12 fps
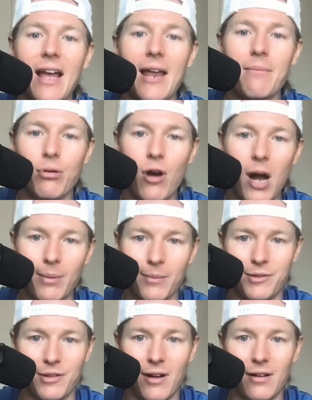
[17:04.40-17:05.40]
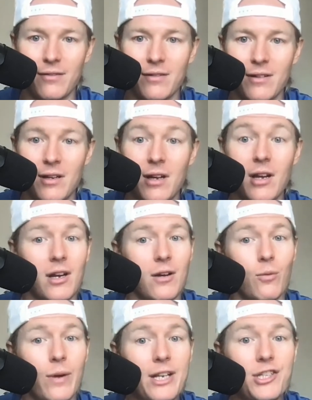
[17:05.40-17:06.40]
and problem solve,
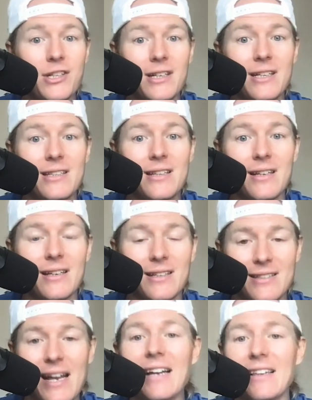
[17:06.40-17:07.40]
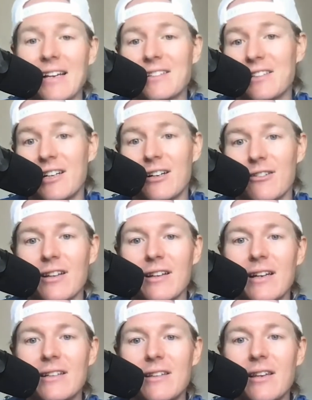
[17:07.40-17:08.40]
which is the second lesson here,
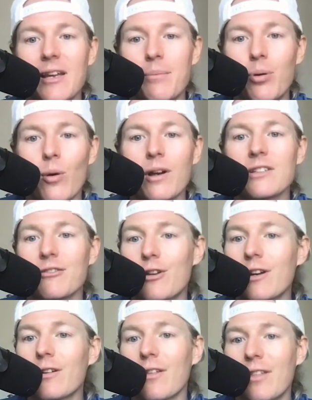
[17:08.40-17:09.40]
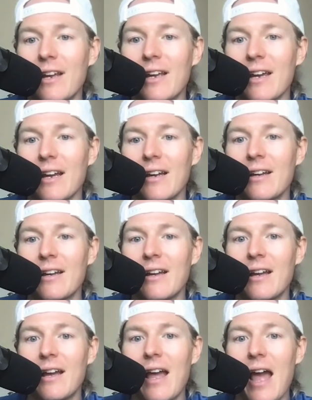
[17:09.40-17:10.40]
really. It's the importance of critical thinking
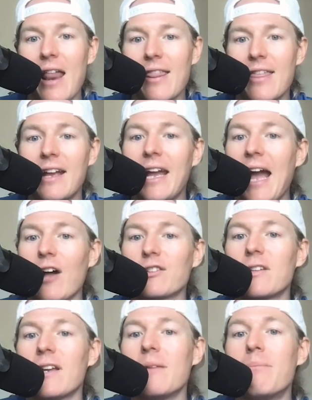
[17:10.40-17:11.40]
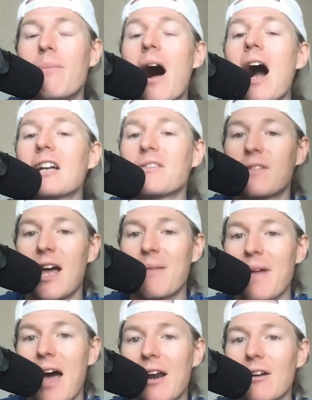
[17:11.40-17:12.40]
and thinking outside the box, for that
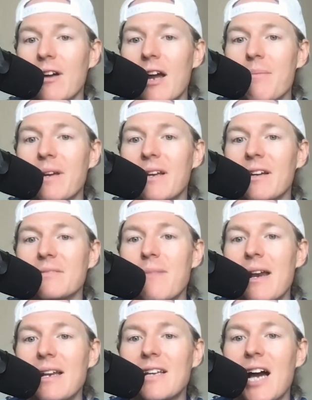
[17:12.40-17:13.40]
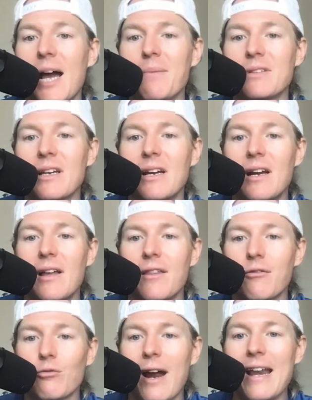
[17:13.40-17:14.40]
matter, right? Because many times
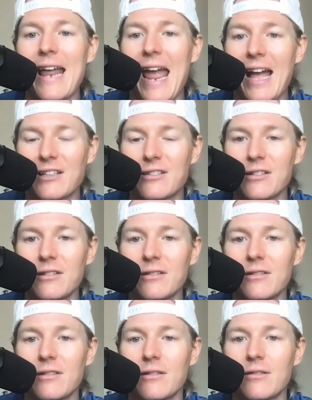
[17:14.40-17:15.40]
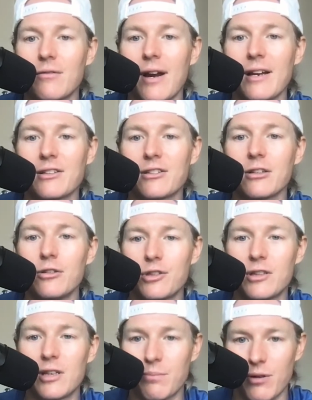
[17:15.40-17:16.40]
the right answer, the right
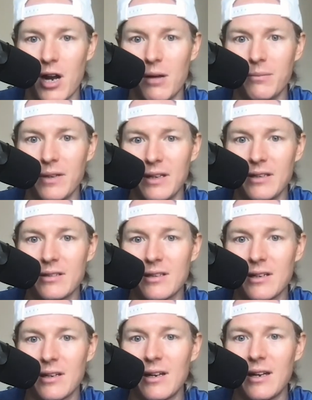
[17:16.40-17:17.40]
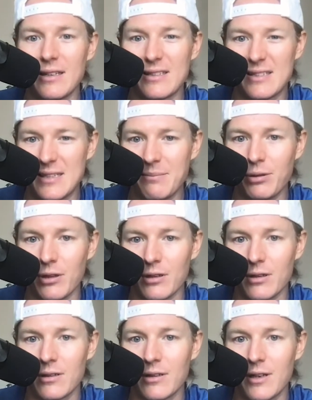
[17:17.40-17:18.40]
solution to the problem is
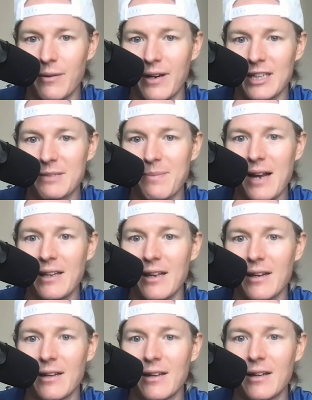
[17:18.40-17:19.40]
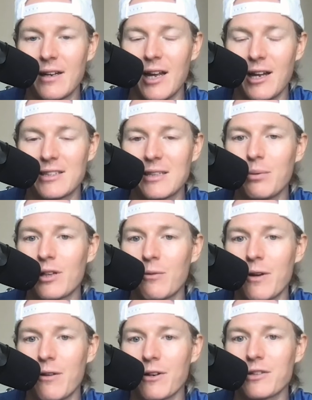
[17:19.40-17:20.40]
simpler than we'd expected and simpler than
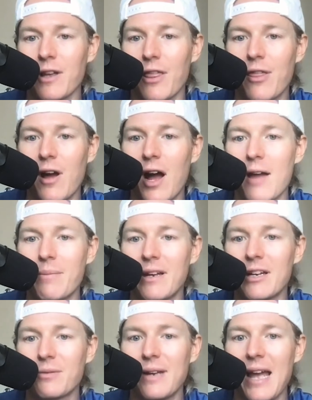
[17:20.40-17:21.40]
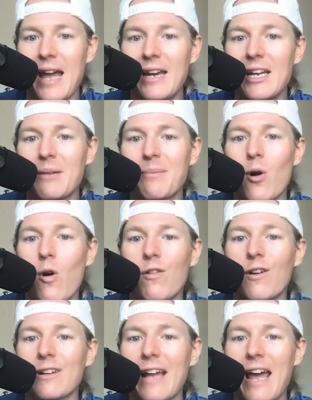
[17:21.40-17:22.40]
we'd originally thought, because we end up
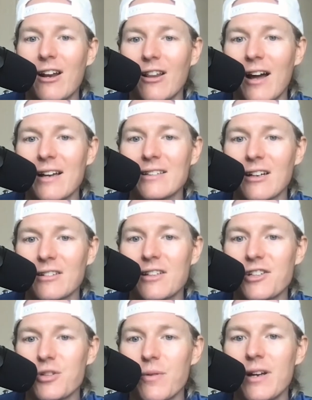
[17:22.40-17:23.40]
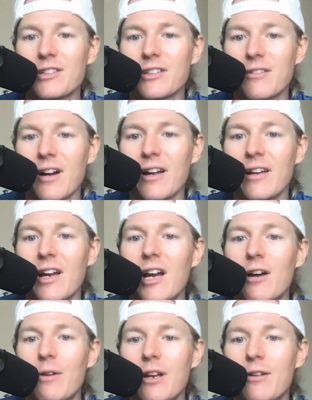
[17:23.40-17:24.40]
overanalyzing our situation, right?
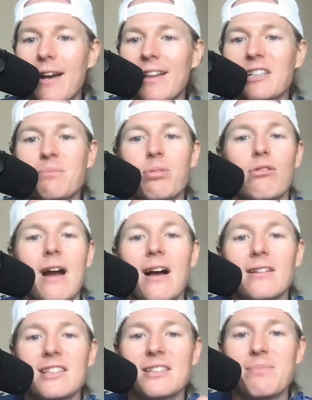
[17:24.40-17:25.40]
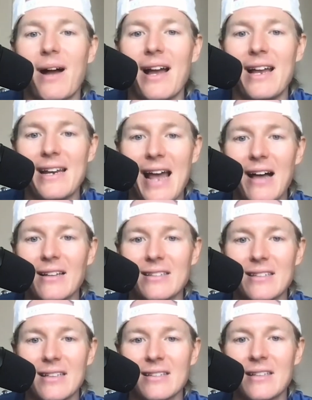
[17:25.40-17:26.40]
We create this paralysis by
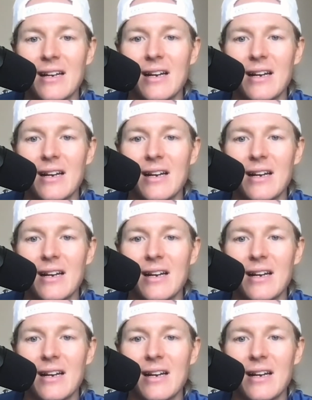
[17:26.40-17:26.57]
analysis,